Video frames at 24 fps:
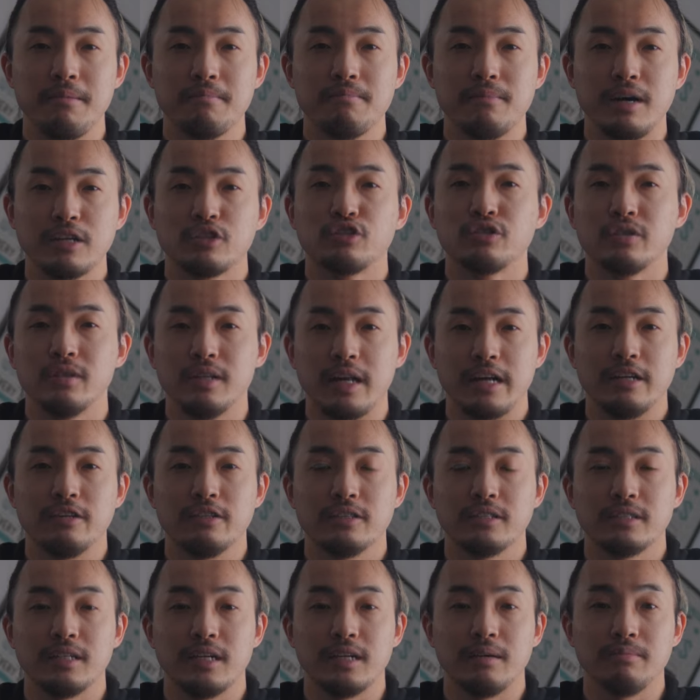much lighter
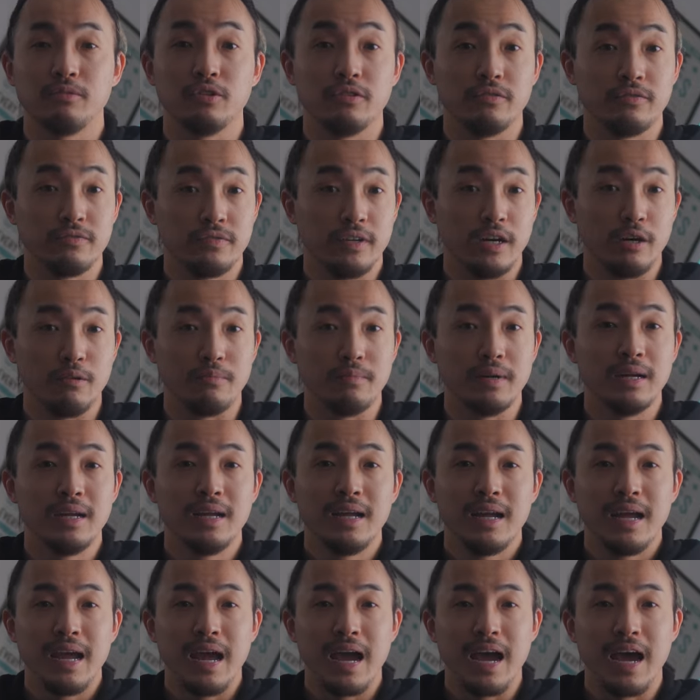setup to film,
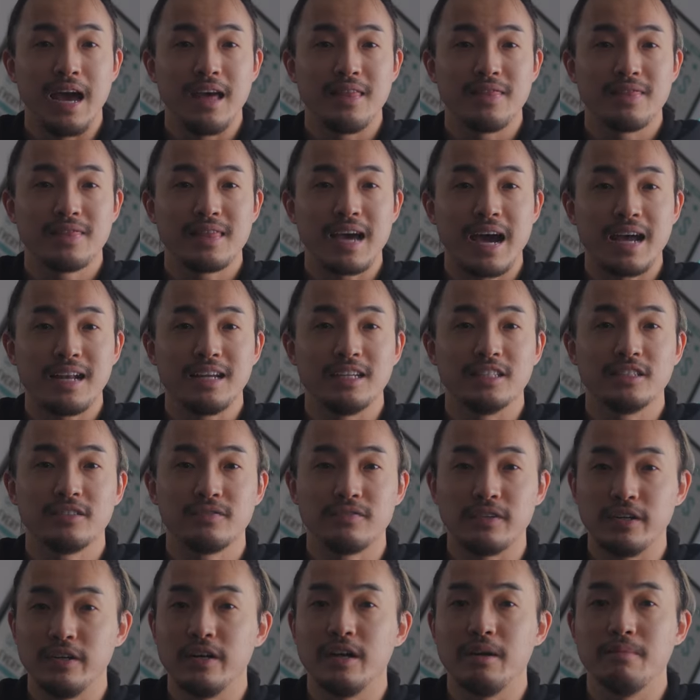and that is
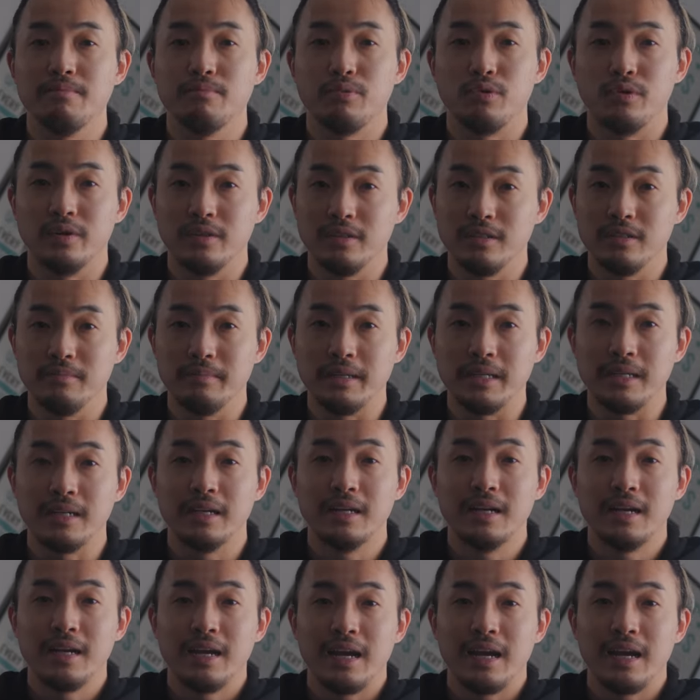very important to me.